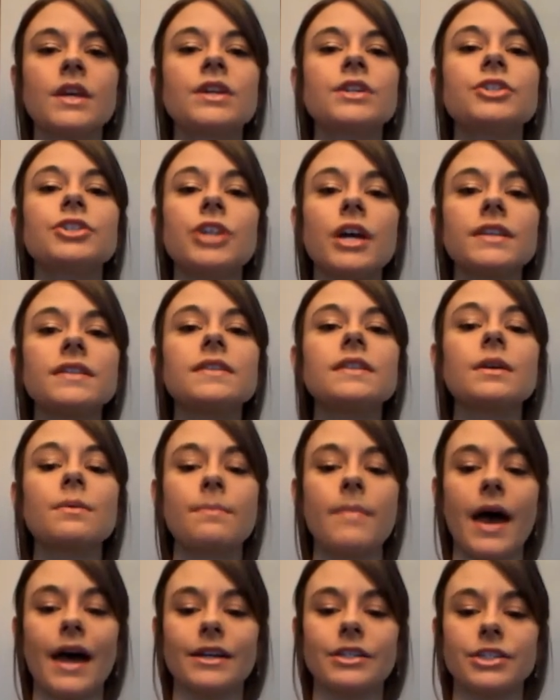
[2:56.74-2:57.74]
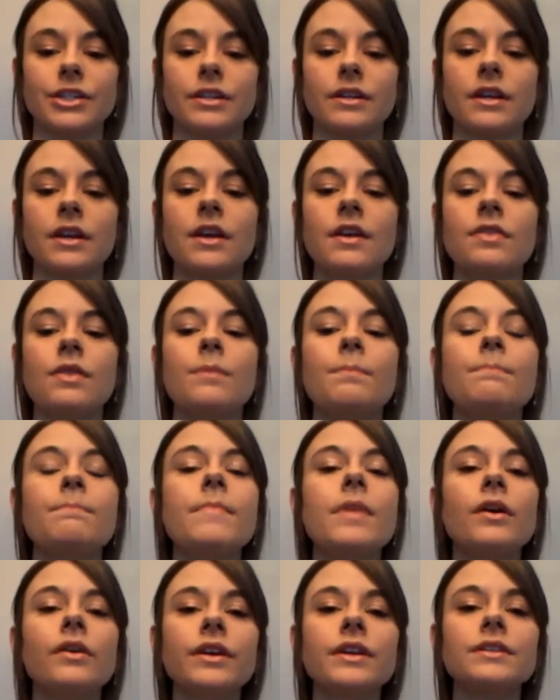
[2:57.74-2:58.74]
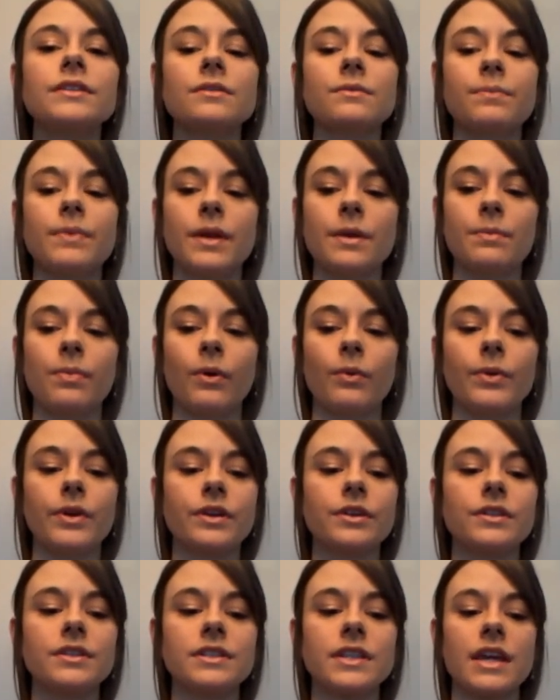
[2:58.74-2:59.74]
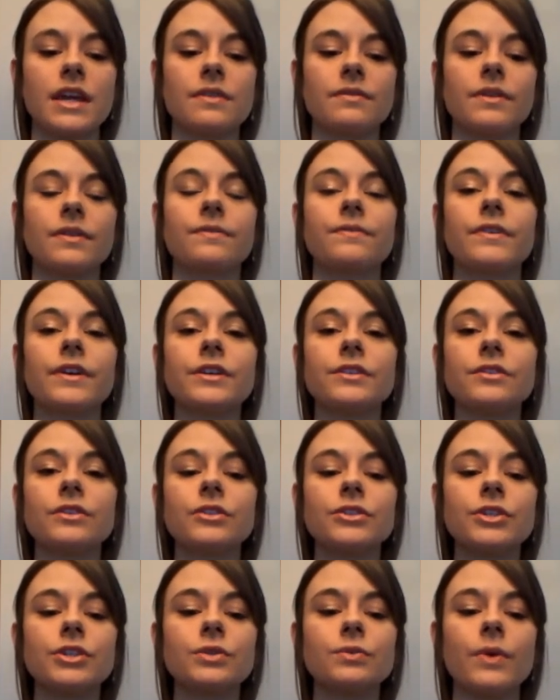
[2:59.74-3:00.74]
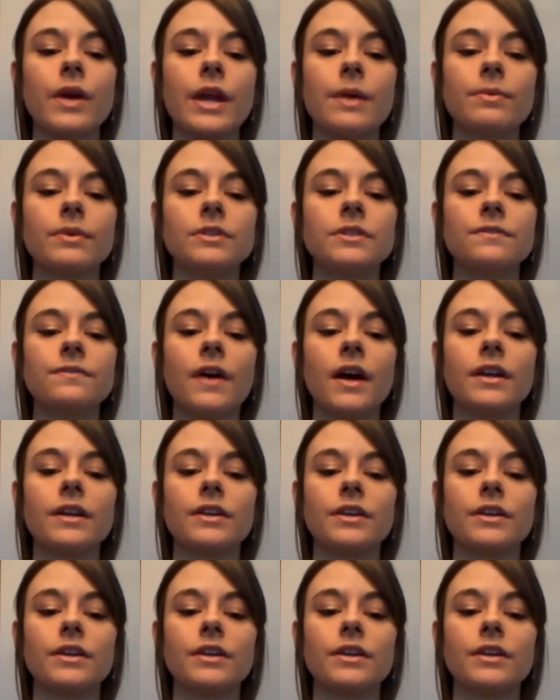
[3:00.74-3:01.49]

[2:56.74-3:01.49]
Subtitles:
Just imagine the millions of people we could save if researchers were able to find a